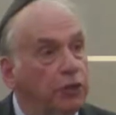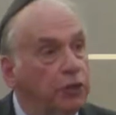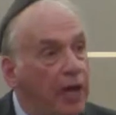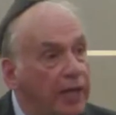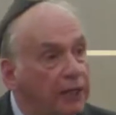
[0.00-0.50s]

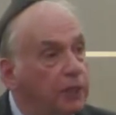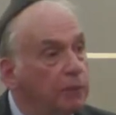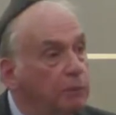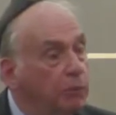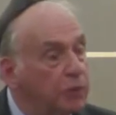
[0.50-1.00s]

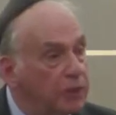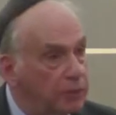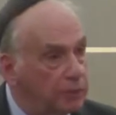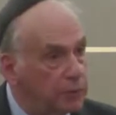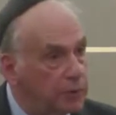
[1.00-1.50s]

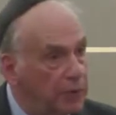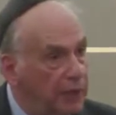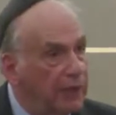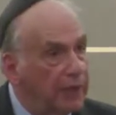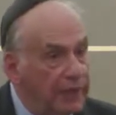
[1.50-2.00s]
non-Muslims
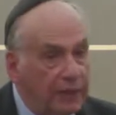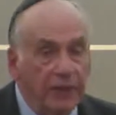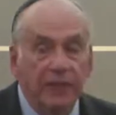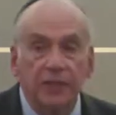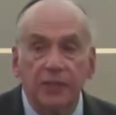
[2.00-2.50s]

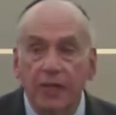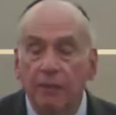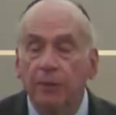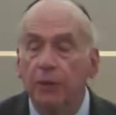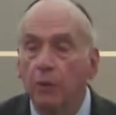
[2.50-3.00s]
in the
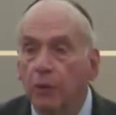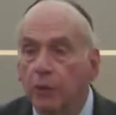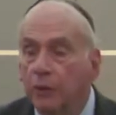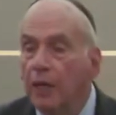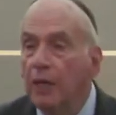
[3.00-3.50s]
Islamic
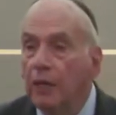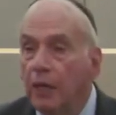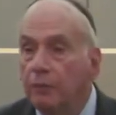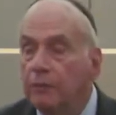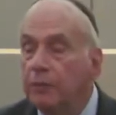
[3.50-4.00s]
world
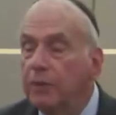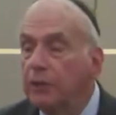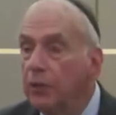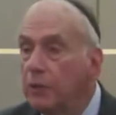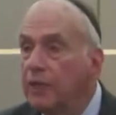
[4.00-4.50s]
come to be
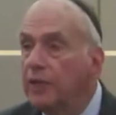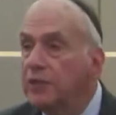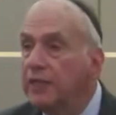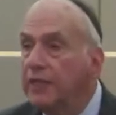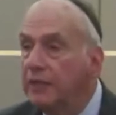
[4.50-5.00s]
known as
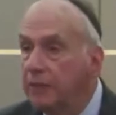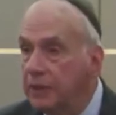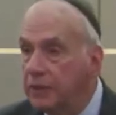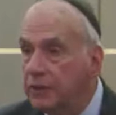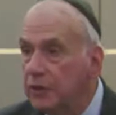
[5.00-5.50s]

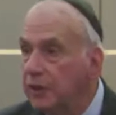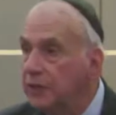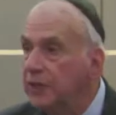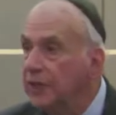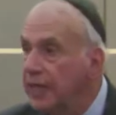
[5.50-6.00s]
dhimmis,
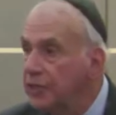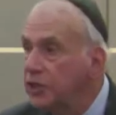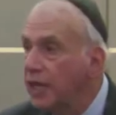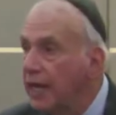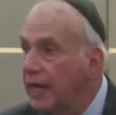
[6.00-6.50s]

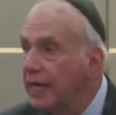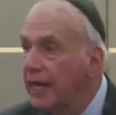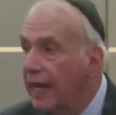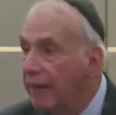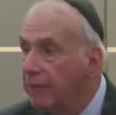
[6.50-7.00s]

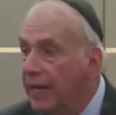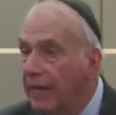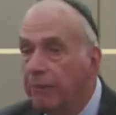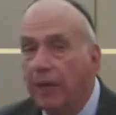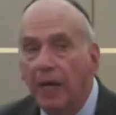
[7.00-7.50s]

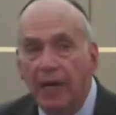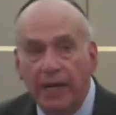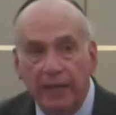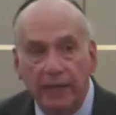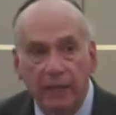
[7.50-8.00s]

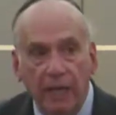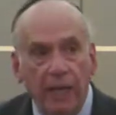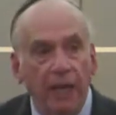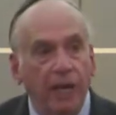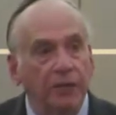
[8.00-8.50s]
D-H-I-M-M-I.
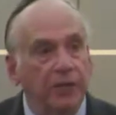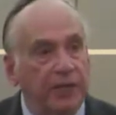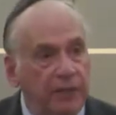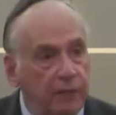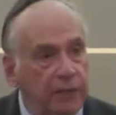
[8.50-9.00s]
A
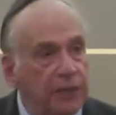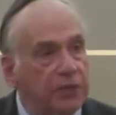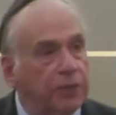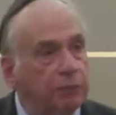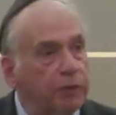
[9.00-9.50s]
Dhimmi
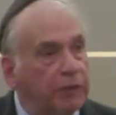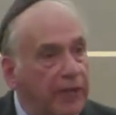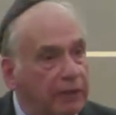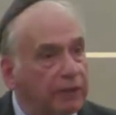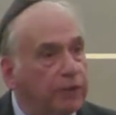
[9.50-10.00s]
is a
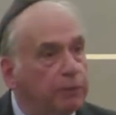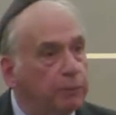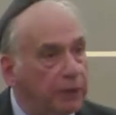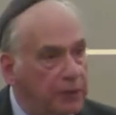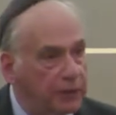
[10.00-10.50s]
protected
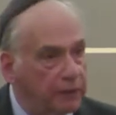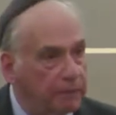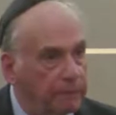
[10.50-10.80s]
person.